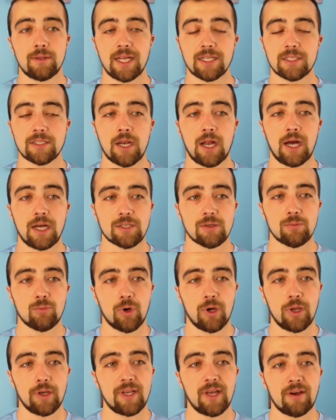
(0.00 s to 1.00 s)
that's an awesome
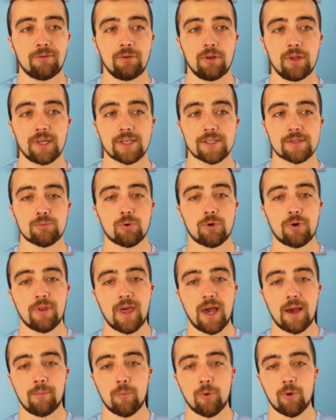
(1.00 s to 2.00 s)
one. Definitely explore
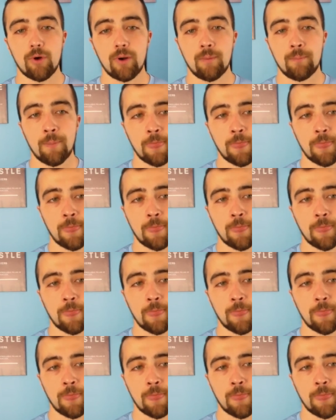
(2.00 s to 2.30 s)
that more.